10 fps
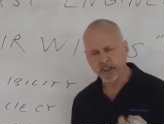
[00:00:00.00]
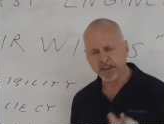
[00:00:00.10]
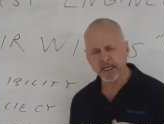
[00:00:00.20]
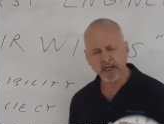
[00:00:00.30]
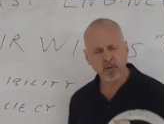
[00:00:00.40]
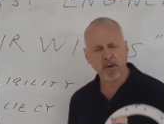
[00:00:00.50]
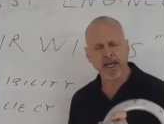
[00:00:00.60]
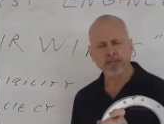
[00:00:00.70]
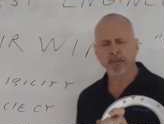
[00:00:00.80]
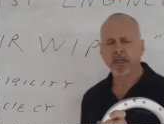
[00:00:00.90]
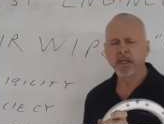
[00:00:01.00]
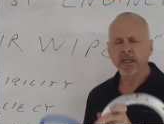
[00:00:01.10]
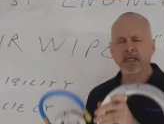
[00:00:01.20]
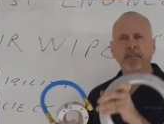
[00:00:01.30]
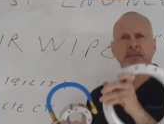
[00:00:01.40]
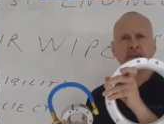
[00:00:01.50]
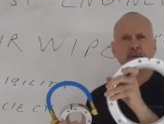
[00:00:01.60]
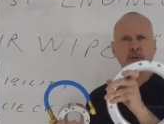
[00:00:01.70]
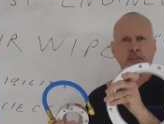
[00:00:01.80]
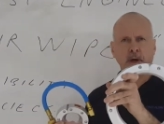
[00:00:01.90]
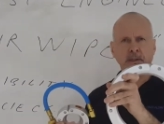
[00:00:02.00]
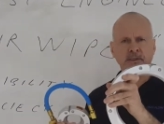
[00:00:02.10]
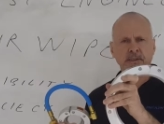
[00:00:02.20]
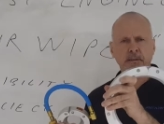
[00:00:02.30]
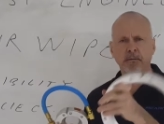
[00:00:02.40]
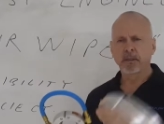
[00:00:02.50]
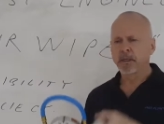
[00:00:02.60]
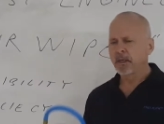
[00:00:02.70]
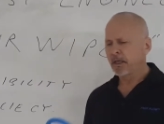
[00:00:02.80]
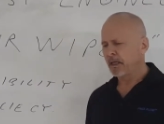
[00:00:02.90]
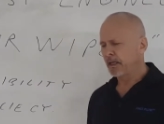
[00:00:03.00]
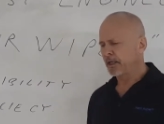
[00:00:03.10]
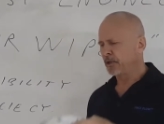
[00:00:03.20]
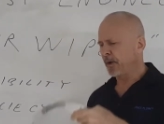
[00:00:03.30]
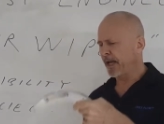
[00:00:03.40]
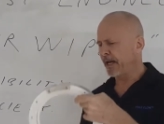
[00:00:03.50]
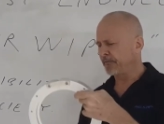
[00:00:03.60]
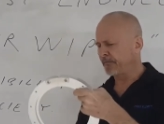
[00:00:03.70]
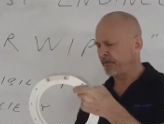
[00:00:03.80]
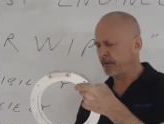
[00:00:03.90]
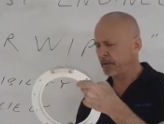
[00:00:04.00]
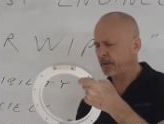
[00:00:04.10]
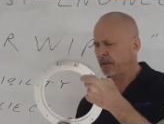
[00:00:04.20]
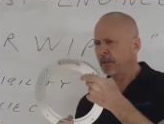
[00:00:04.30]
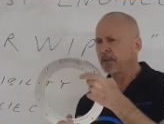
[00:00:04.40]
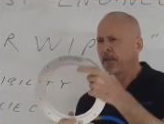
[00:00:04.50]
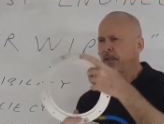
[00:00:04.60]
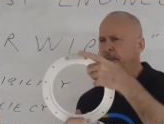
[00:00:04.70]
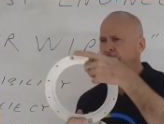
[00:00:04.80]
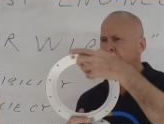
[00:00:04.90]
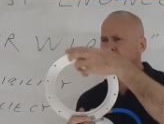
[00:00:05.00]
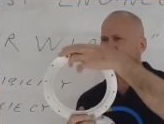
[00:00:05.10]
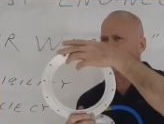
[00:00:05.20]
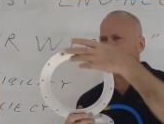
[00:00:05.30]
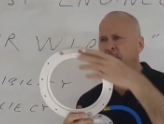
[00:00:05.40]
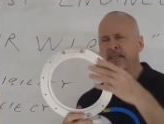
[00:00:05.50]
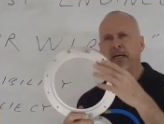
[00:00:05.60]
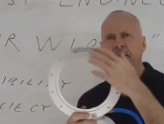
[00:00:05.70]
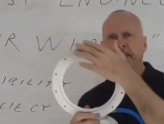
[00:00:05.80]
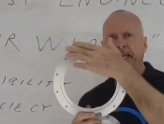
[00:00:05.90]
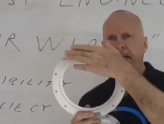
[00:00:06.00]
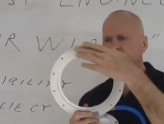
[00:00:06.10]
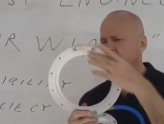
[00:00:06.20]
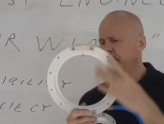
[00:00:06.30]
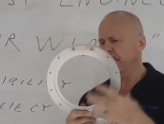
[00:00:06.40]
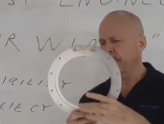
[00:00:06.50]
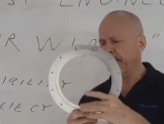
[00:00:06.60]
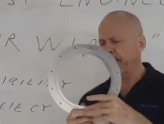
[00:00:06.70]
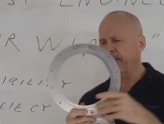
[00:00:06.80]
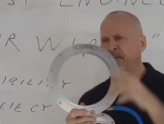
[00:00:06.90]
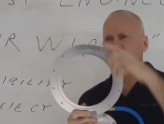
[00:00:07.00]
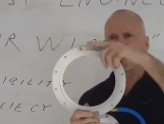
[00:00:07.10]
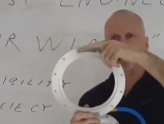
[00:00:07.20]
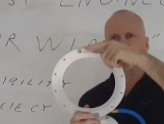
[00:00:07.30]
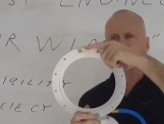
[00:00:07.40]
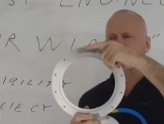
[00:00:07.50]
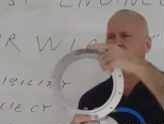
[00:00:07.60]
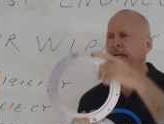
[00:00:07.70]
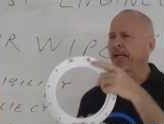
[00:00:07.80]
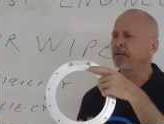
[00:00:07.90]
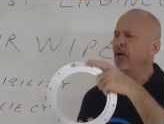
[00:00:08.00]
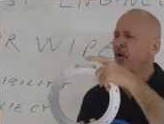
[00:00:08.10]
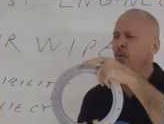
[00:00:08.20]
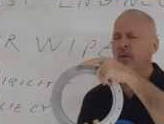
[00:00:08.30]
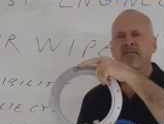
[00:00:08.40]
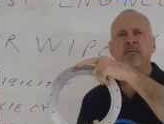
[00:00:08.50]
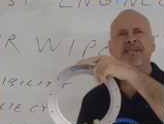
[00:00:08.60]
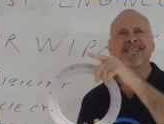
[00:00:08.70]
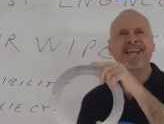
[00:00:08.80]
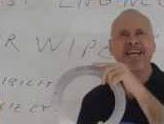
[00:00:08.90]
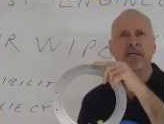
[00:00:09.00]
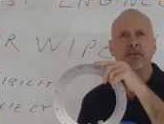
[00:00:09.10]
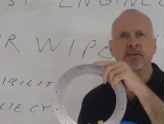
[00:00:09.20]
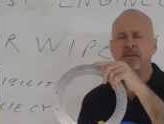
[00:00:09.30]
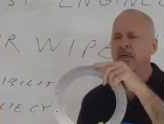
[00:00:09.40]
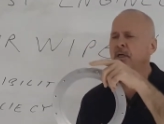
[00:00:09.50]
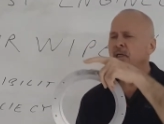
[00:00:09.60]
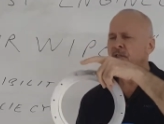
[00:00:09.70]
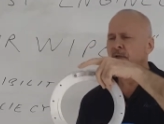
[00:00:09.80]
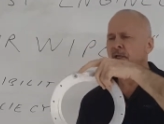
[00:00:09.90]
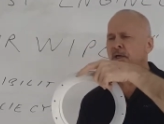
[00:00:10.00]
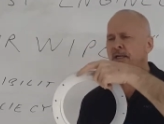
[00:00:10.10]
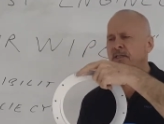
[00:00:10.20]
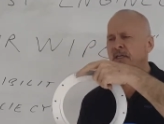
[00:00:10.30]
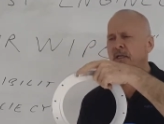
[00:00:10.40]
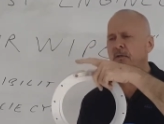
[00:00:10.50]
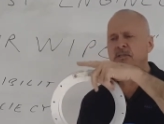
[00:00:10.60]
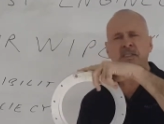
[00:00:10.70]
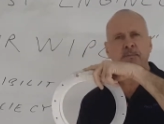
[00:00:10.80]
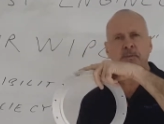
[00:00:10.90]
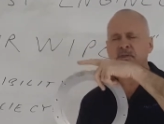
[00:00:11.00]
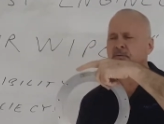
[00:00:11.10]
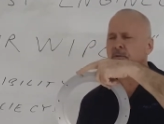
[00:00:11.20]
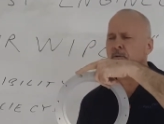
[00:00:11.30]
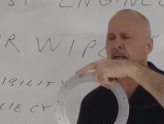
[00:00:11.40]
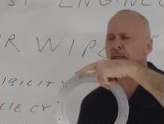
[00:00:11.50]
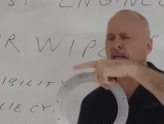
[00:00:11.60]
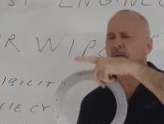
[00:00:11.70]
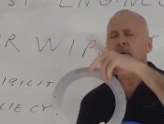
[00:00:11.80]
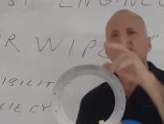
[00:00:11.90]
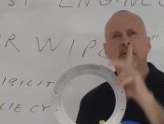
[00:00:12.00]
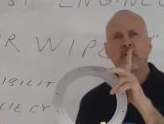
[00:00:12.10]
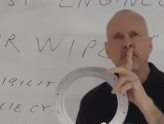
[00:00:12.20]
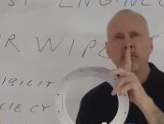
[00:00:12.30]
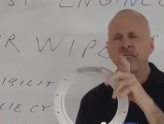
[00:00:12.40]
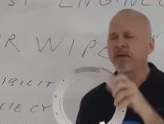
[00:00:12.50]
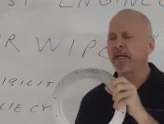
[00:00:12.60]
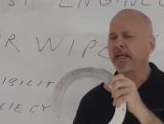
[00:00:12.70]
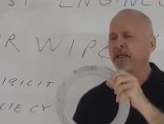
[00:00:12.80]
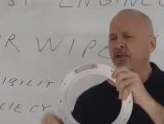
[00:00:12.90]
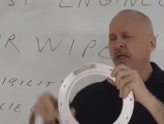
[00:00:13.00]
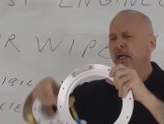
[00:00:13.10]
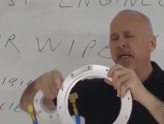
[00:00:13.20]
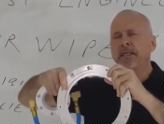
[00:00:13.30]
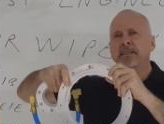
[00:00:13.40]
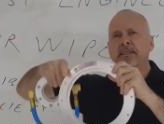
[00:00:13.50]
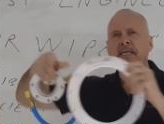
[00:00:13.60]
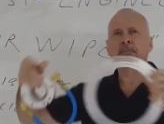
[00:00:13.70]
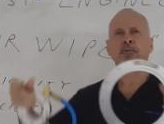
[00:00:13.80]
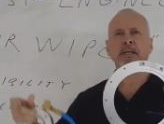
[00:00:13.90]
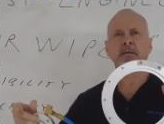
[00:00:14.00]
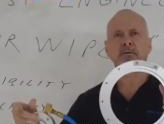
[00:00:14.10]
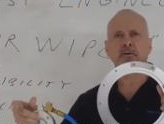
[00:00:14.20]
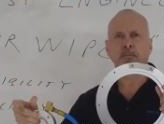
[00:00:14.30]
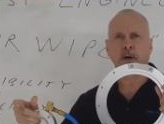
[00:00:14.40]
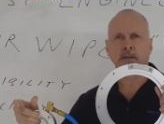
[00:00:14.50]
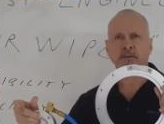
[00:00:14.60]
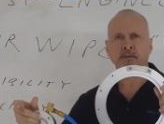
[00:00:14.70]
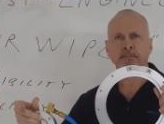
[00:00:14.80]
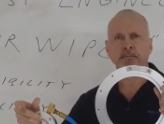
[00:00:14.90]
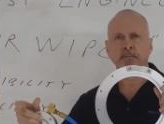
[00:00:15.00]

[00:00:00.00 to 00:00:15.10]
The air wipe comes in two parts. You have the two parts held together by these pieces at the end. One of them is hinged, so that you can actually loosen up a screw and then remove the hinge and separate the two parts.